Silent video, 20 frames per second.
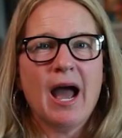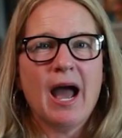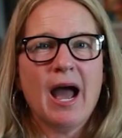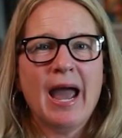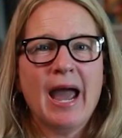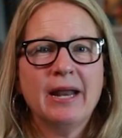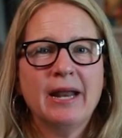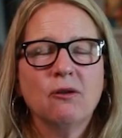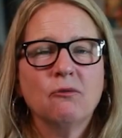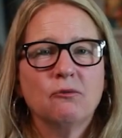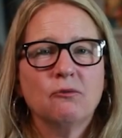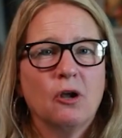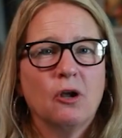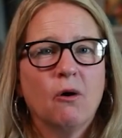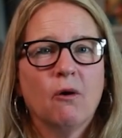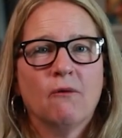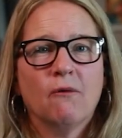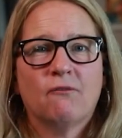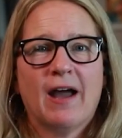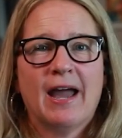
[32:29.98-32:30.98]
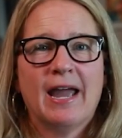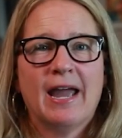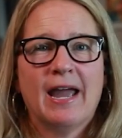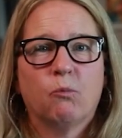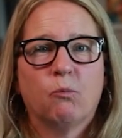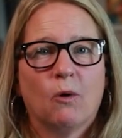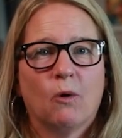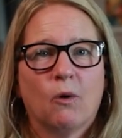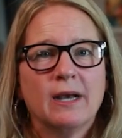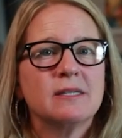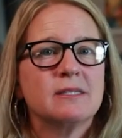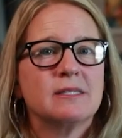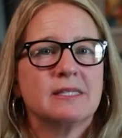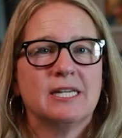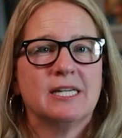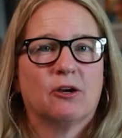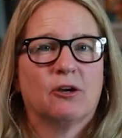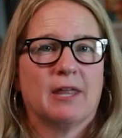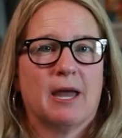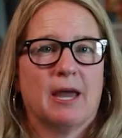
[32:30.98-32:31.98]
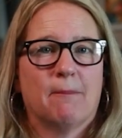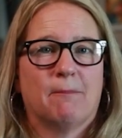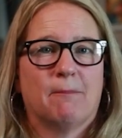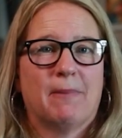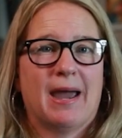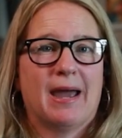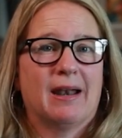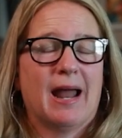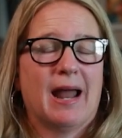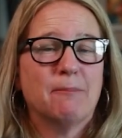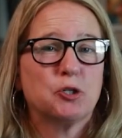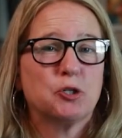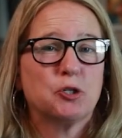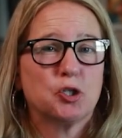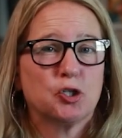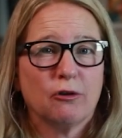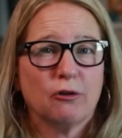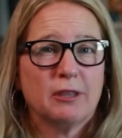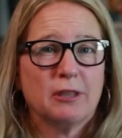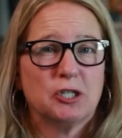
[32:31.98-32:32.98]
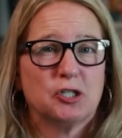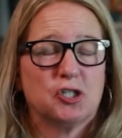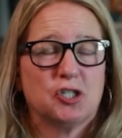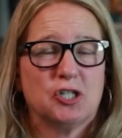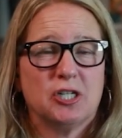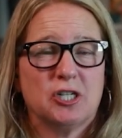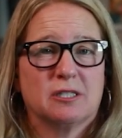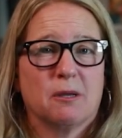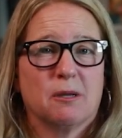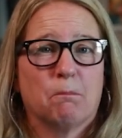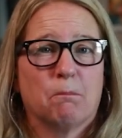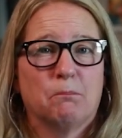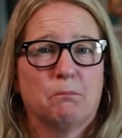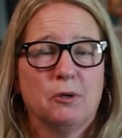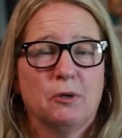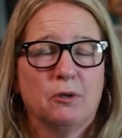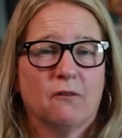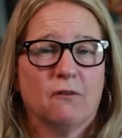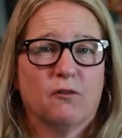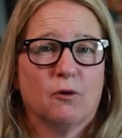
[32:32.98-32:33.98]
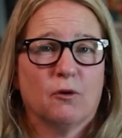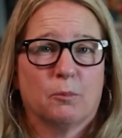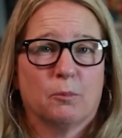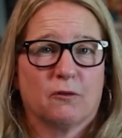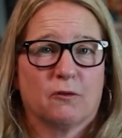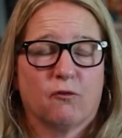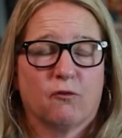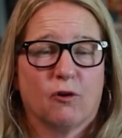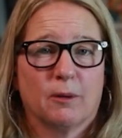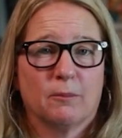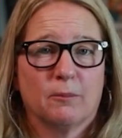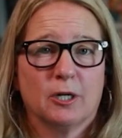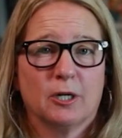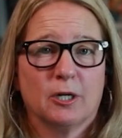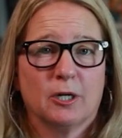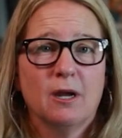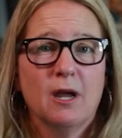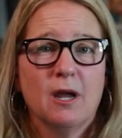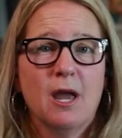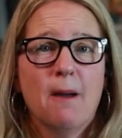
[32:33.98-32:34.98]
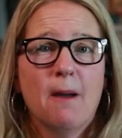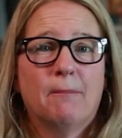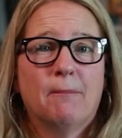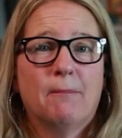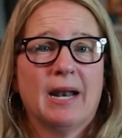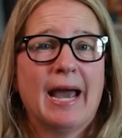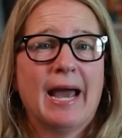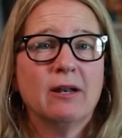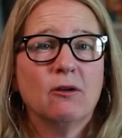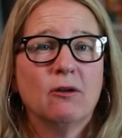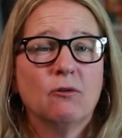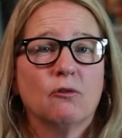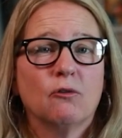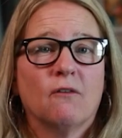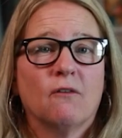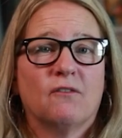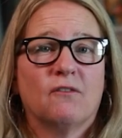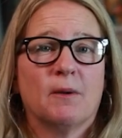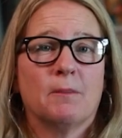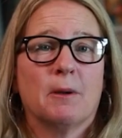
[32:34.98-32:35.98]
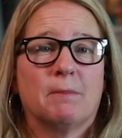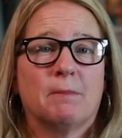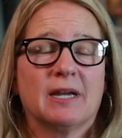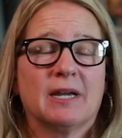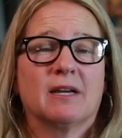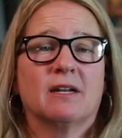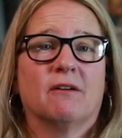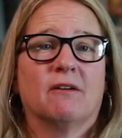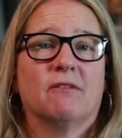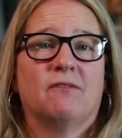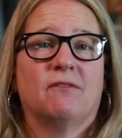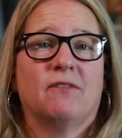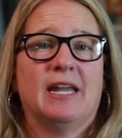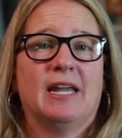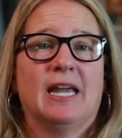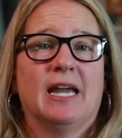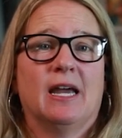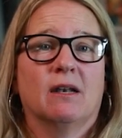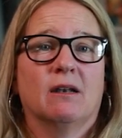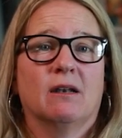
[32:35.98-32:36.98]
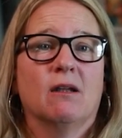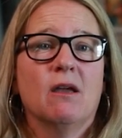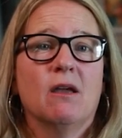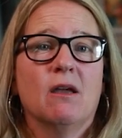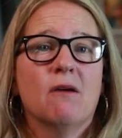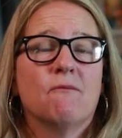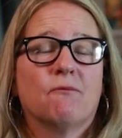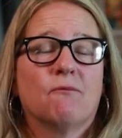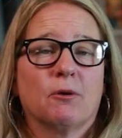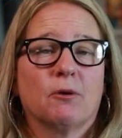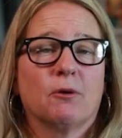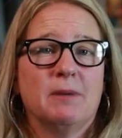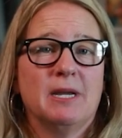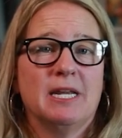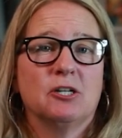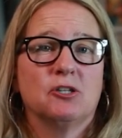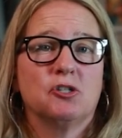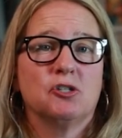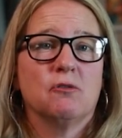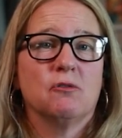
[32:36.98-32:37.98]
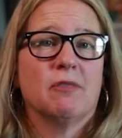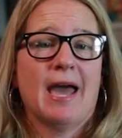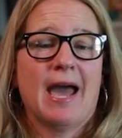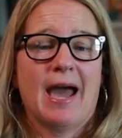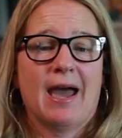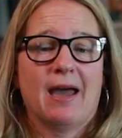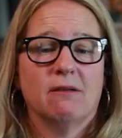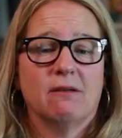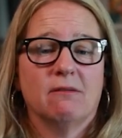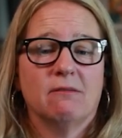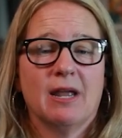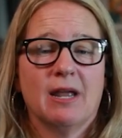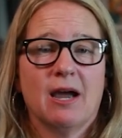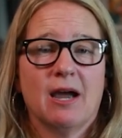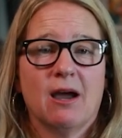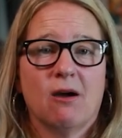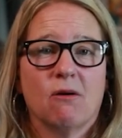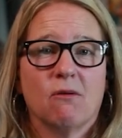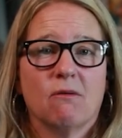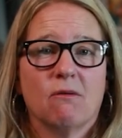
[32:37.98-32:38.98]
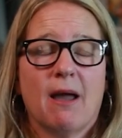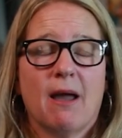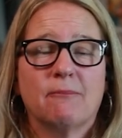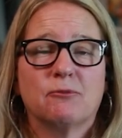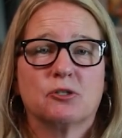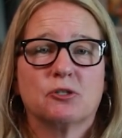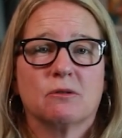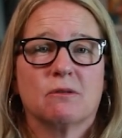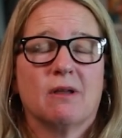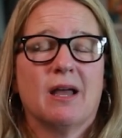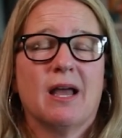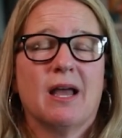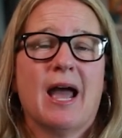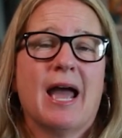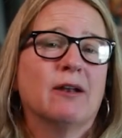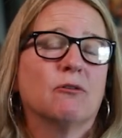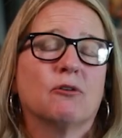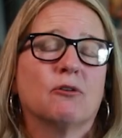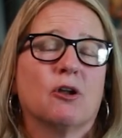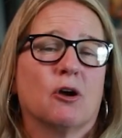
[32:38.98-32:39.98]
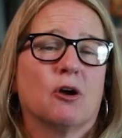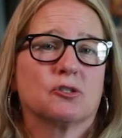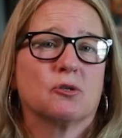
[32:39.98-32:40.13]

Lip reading: I don't know if I want to see her that bad. I'm sure that she's a beautiful performer, but I don't know if I'm a big enough fan for me to do that. Now, I don't know.